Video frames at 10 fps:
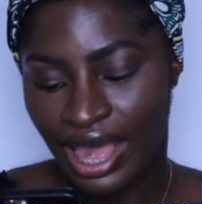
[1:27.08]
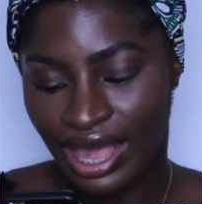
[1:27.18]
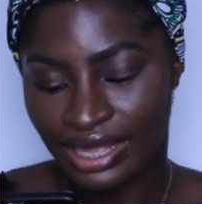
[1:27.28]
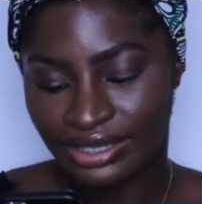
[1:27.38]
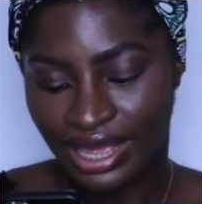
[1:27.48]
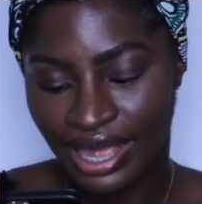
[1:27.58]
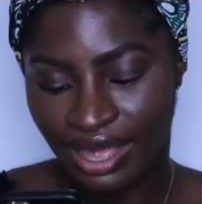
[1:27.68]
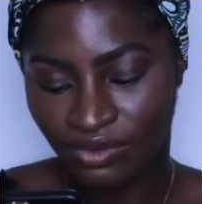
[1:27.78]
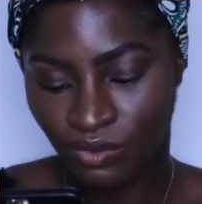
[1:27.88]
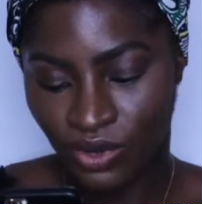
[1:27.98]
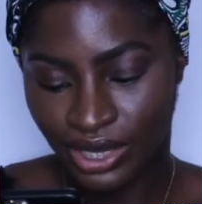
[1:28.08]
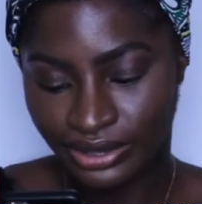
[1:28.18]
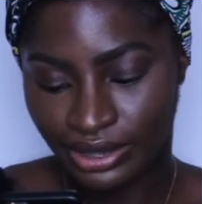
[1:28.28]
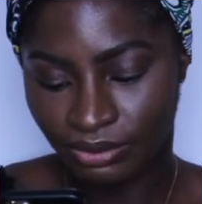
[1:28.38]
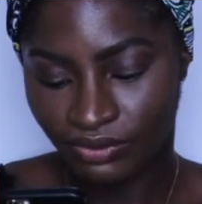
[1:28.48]
as I haven't
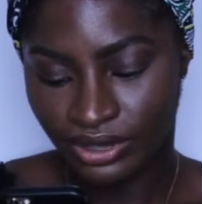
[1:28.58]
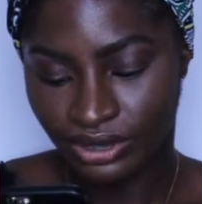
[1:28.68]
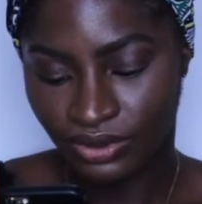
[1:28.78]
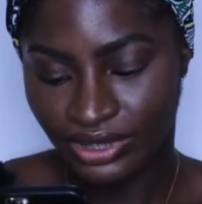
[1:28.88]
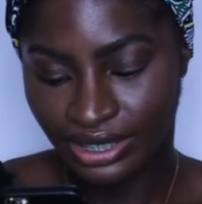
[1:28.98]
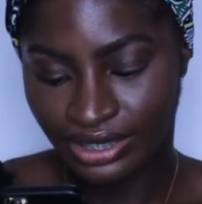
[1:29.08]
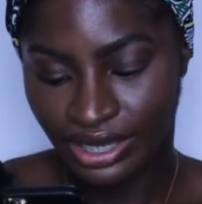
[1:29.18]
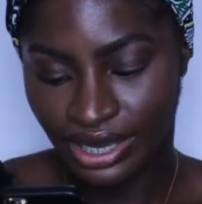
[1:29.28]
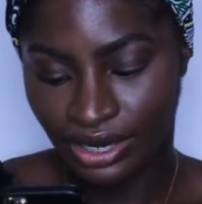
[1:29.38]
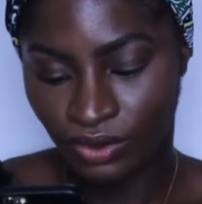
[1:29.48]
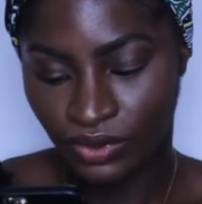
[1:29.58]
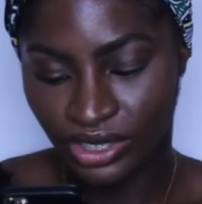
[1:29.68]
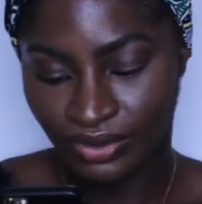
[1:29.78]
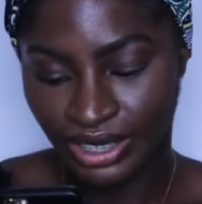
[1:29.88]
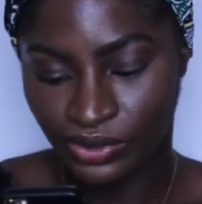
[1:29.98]
worked in a professional setting and
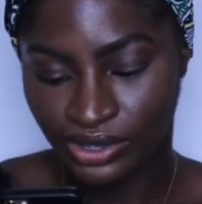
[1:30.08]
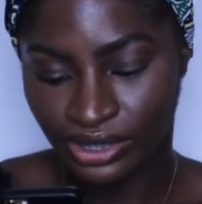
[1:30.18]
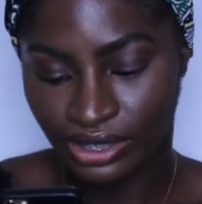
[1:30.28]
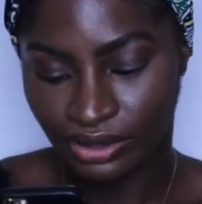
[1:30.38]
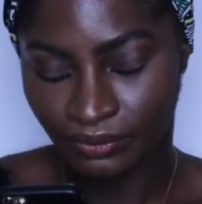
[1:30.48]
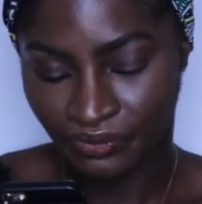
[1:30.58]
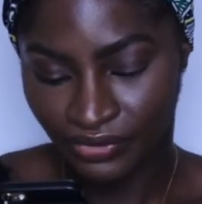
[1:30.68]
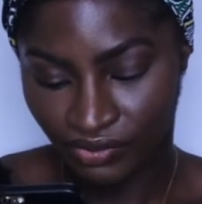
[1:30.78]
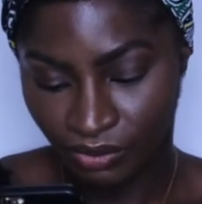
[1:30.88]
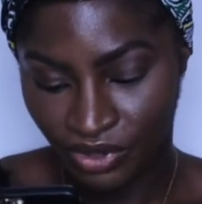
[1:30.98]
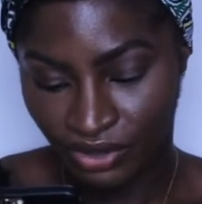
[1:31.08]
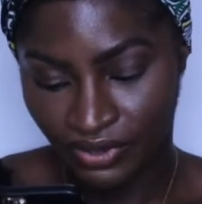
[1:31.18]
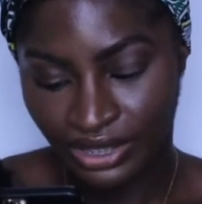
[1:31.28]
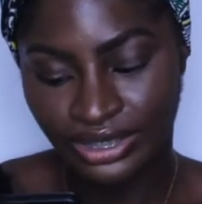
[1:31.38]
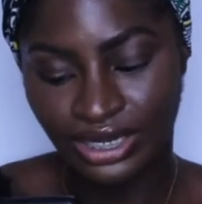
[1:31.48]
only graduated from
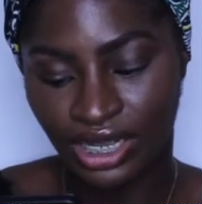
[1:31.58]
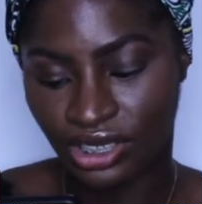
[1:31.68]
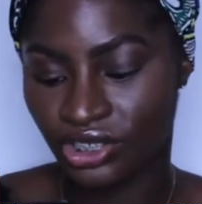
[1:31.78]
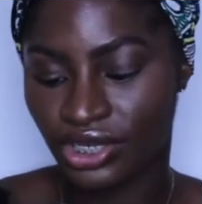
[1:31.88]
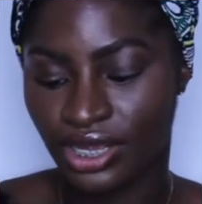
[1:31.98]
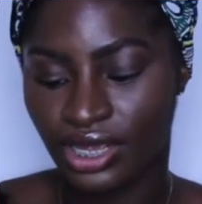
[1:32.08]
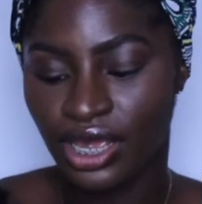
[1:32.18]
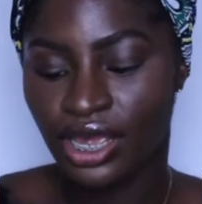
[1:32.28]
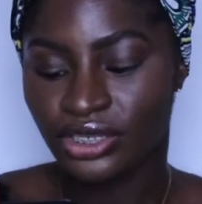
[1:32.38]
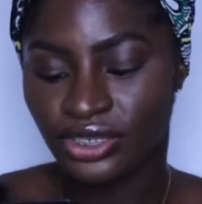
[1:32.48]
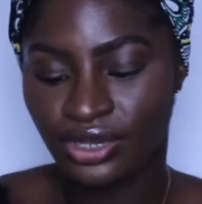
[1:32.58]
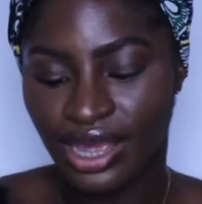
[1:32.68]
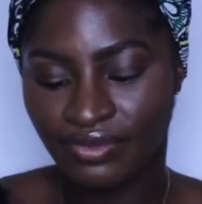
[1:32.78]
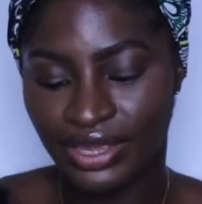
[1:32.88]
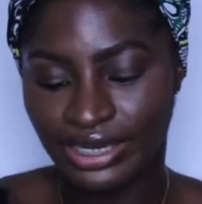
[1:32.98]
university last year. Do you
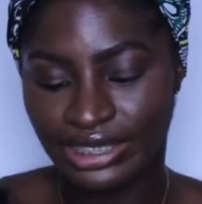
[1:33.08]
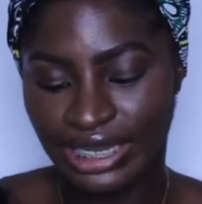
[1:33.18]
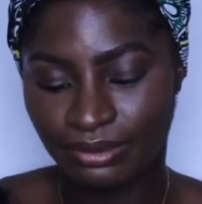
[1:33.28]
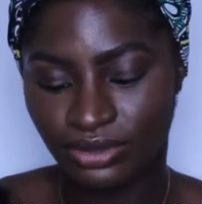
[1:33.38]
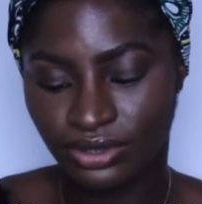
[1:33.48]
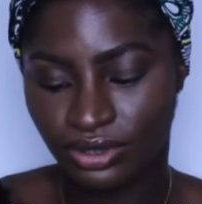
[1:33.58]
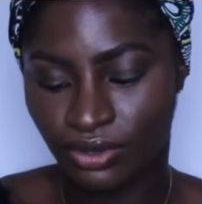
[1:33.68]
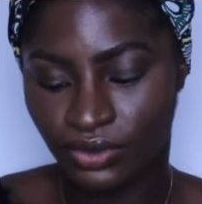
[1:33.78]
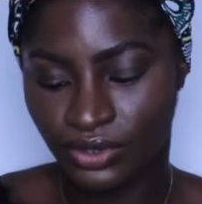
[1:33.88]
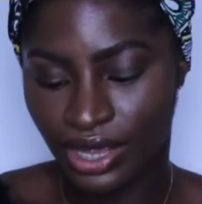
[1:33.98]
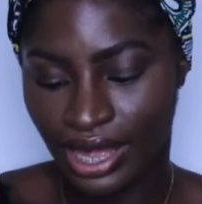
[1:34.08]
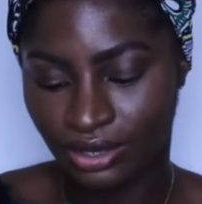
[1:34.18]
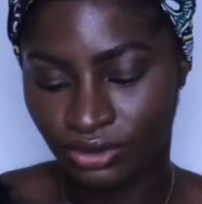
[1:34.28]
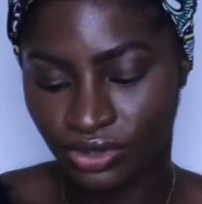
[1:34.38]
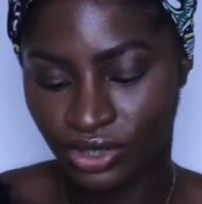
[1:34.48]
have any tips on
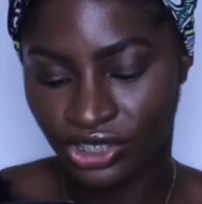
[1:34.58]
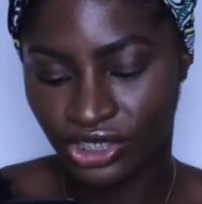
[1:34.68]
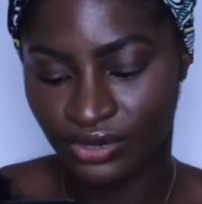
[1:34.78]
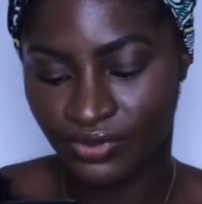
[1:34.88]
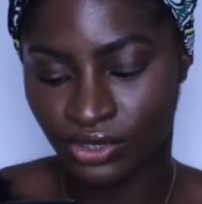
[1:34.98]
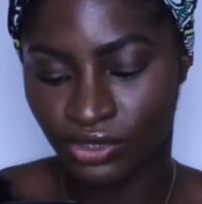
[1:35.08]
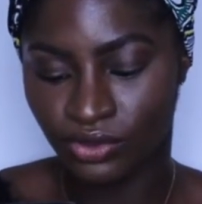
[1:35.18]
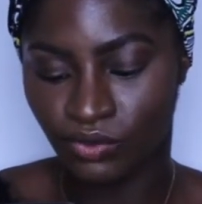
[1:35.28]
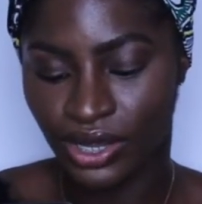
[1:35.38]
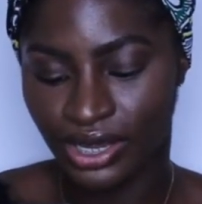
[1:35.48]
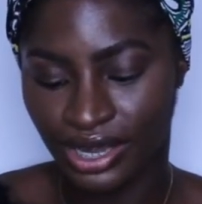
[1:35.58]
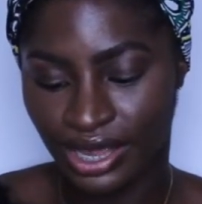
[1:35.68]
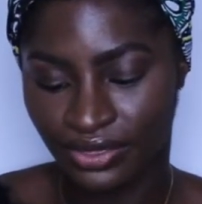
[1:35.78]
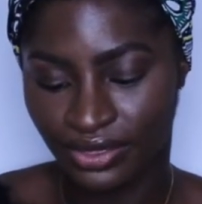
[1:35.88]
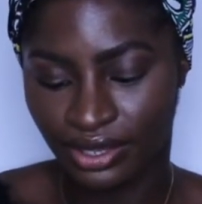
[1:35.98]
how to achieve a good work
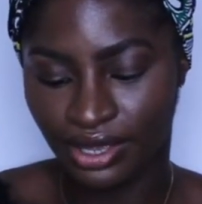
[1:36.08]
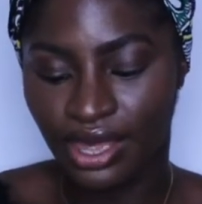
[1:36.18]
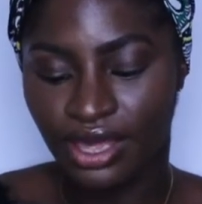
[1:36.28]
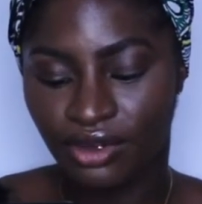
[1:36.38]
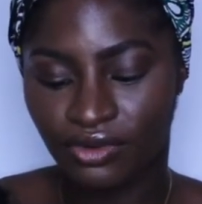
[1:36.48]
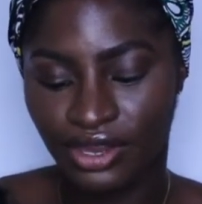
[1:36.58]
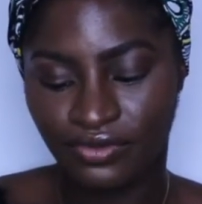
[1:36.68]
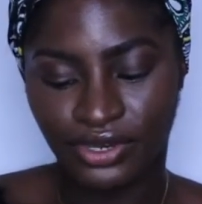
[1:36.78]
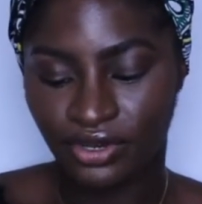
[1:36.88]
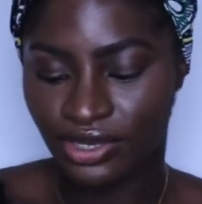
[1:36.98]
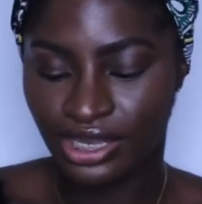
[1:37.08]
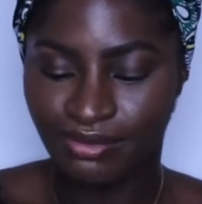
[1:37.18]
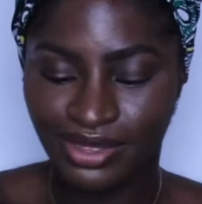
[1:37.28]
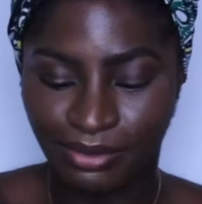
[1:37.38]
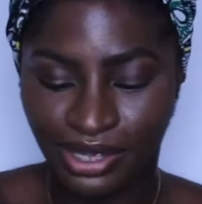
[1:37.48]
ethic? Great video,
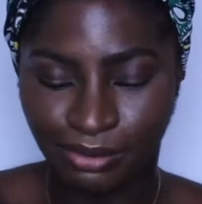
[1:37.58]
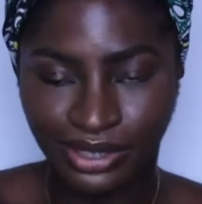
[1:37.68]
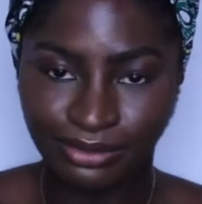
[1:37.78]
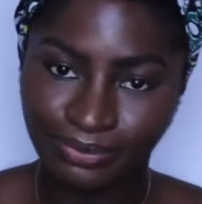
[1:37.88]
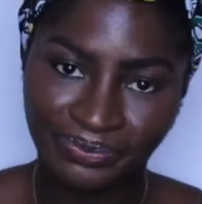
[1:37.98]
keep them coming.